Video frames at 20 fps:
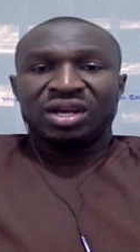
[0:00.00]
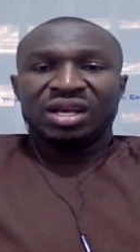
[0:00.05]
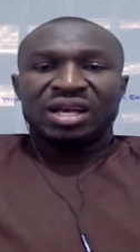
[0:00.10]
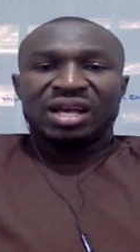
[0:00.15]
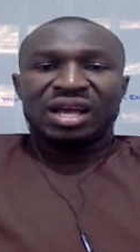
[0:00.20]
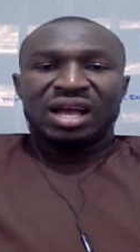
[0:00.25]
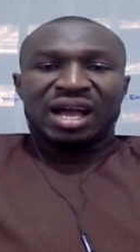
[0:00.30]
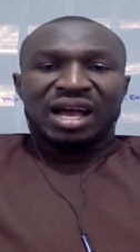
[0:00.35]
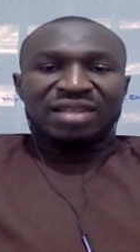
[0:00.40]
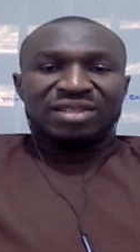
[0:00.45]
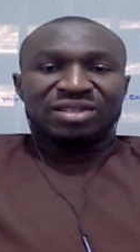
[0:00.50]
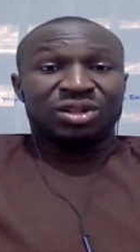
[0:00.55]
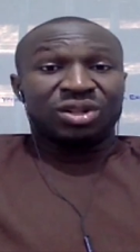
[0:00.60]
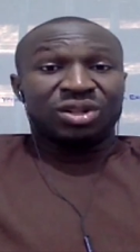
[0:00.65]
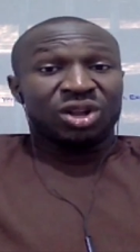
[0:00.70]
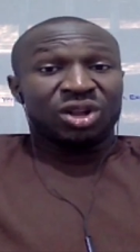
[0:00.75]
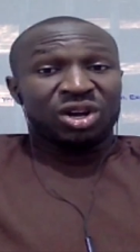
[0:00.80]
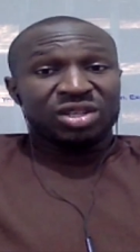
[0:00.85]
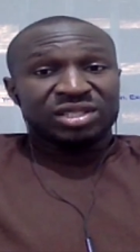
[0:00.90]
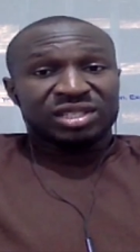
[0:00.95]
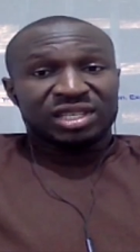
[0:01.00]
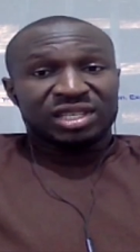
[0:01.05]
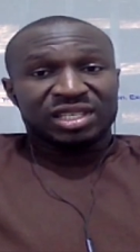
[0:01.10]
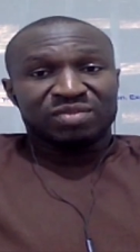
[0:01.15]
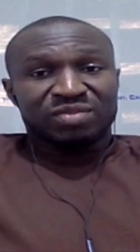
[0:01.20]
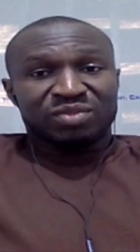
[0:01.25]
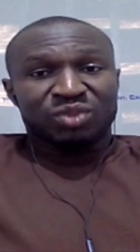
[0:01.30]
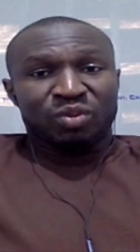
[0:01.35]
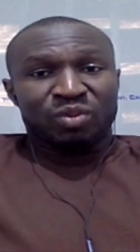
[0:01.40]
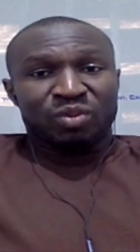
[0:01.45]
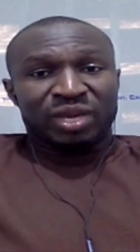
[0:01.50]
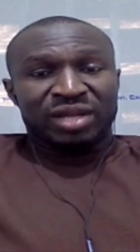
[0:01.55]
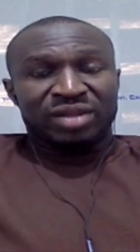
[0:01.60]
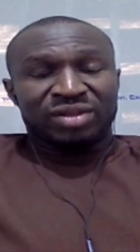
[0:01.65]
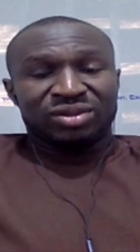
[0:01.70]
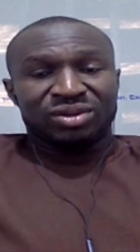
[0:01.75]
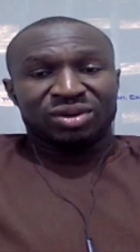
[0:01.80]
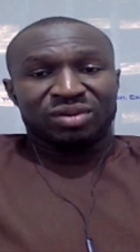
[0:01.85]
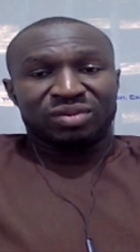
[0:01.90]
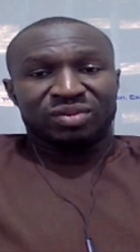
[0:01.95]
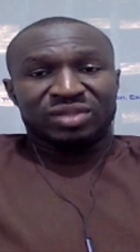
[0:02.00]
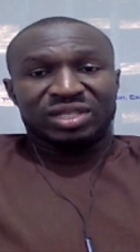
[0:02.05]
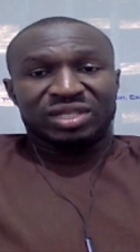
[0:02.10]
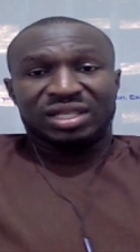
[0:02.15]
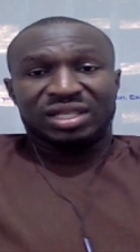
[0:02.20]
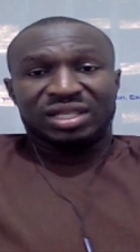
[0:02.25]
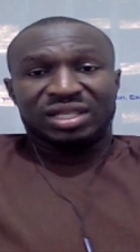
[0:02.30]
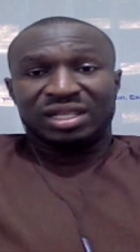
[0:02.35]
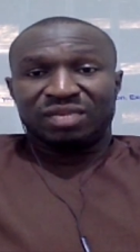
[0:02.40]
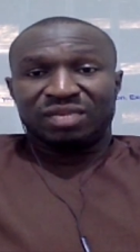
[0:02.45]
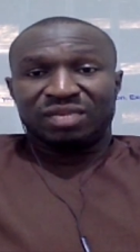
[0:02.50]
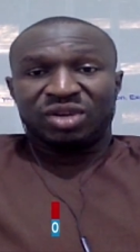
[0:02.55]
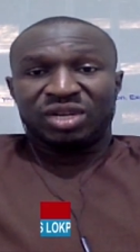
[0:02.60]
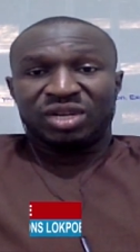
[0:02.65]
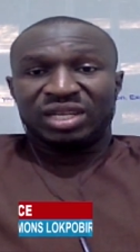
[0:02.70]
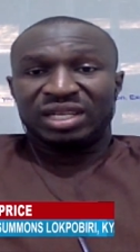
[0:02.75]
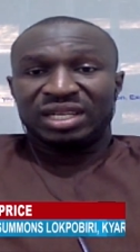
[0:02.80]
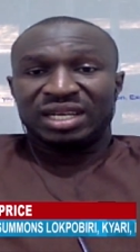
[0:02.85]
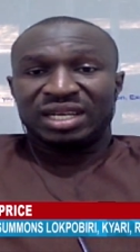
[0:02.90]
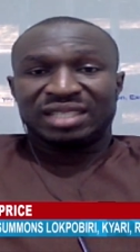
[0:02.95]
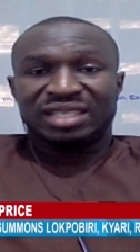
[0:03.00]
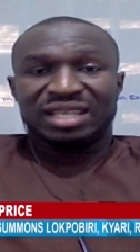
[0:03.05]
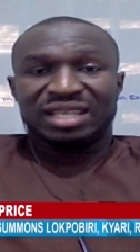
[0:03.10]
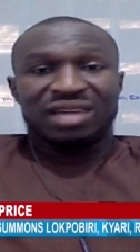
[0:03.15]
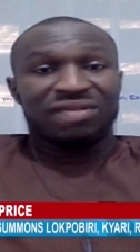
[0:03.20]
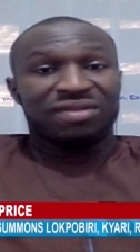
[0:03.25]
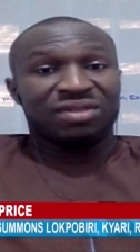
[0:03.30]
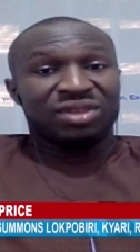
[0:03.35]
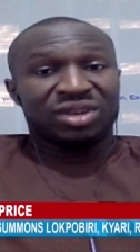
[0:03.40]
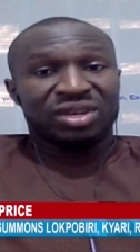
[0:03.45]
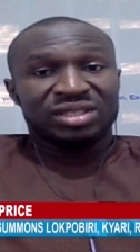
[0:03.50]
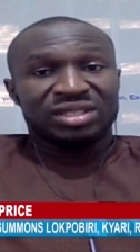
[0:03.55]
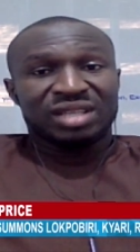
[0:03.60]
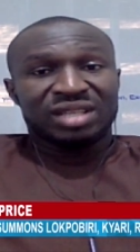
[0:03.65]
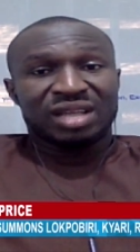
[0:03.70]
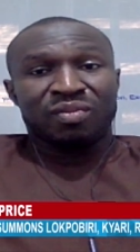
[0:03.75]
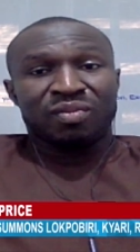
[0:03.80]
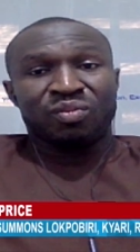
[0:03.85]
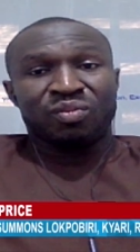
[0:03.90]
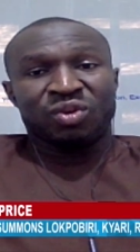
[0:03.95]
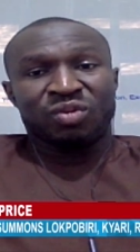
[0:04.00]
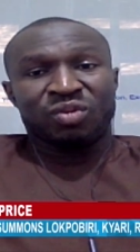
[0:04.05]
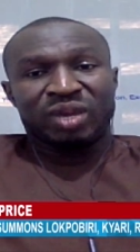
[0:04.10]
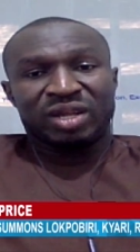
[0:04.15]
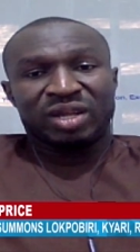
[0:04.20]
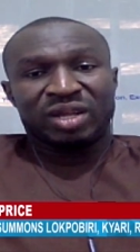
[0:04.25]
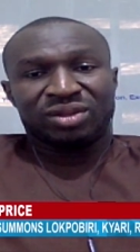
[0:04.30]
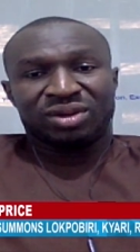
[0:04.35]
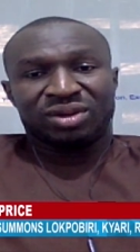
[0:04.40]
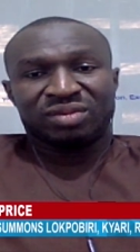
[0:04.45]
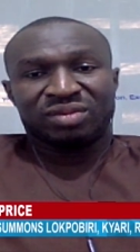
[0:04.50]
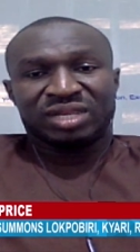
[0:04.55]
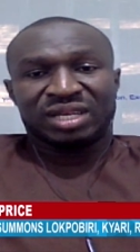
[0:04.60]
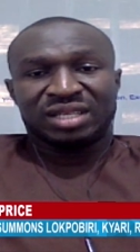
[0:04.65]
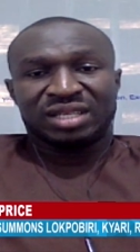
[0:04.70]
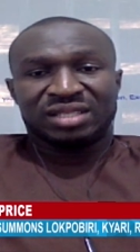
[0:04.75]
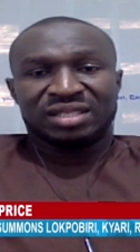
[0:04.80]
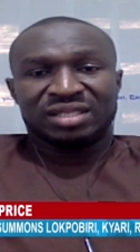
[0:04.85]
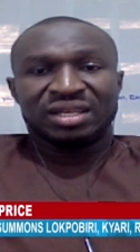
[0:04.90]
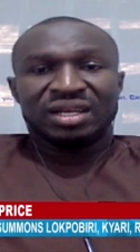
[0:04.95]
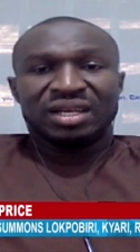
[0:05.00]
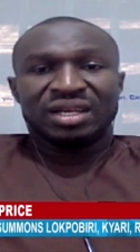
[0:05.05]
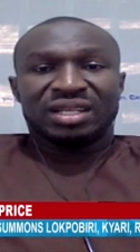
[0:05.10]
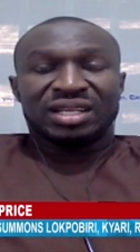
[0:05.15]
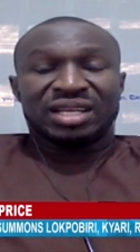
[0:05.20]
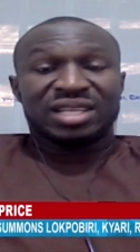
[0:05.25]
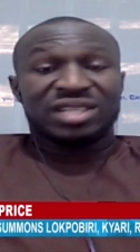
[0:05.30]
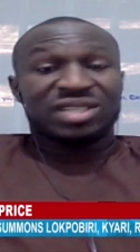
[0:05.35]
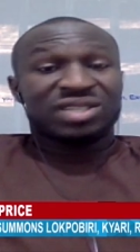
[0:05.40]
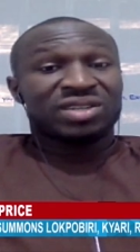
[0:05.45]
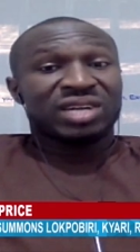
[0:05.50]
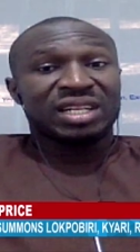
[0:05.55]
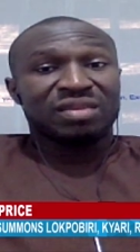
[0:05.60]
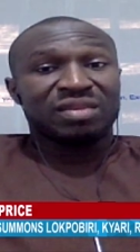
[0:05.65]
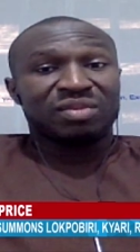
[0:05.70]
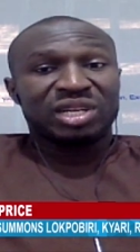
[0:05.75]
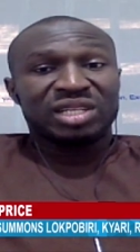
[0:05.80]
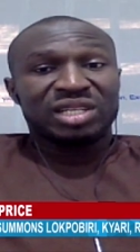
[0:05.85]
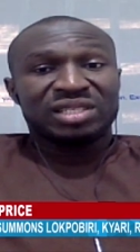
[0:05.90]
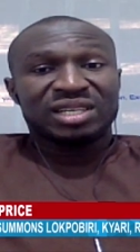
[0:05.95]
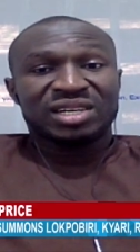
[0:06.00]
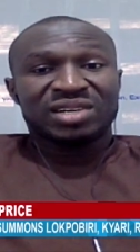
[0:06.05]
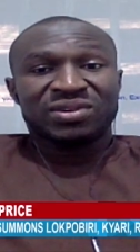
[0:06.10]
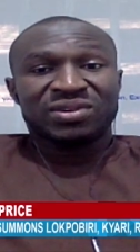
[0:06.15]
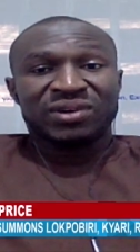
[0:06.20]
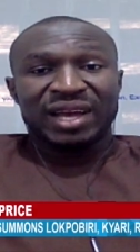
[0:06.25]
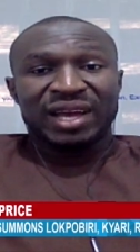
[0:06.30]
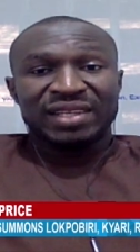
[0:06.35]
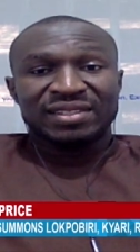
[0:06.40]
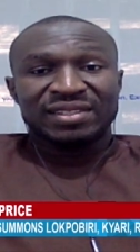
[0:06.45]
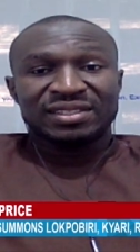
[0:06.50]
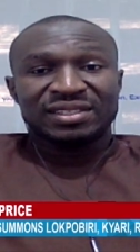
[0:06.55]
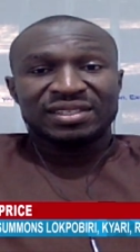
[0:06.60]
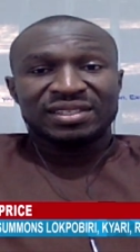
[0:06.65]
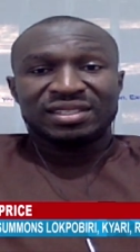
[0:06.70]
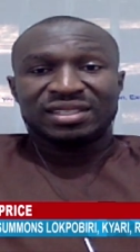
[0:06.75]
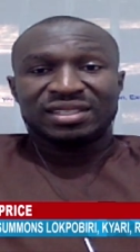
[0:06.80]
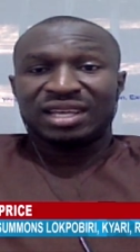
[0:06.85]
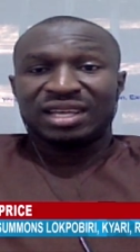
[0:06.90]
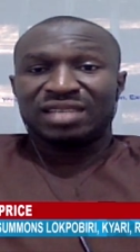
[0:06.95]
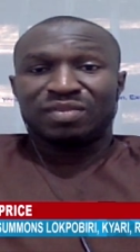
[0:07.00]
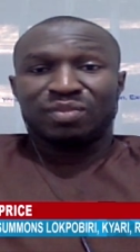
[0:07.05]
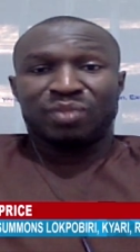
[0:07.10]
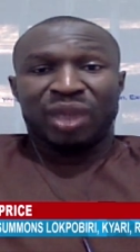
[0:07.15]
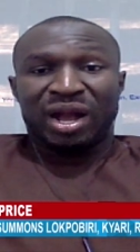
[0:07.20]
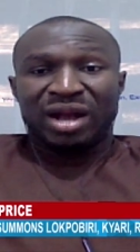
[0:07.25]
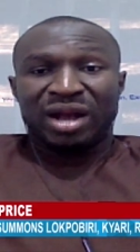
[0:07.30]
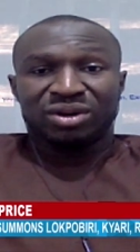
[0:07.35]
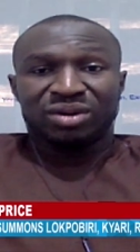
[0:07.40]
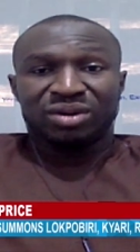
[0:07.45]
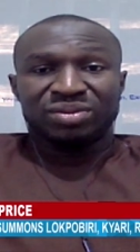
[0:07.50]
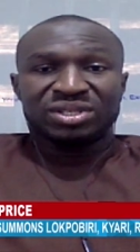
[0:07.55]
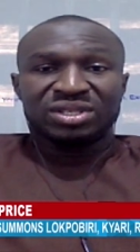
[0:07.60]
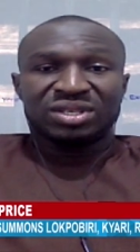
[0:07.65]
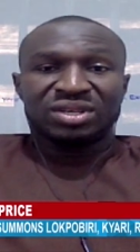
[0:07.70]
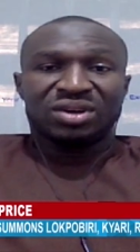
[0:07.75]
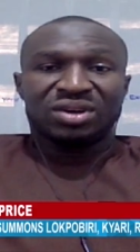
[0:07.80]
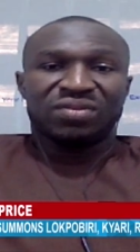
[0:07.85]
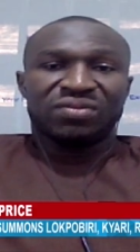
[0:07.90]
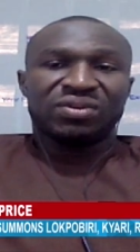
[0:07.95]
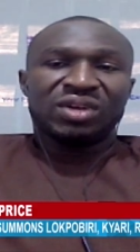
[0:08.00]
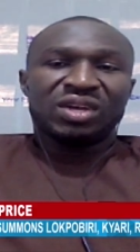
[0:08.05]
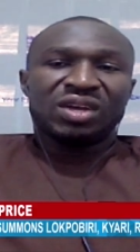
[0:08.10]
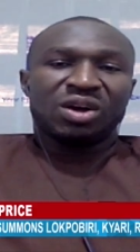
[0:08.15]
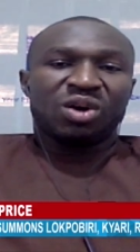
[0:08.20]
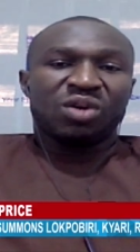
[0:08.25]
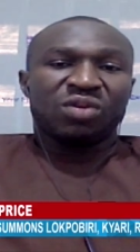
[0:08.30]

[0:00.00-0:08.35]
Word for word: has lost its momentum. The Labour leaders they have lost their momentum. There's there's credibility crisis. There's bankruptcy of, of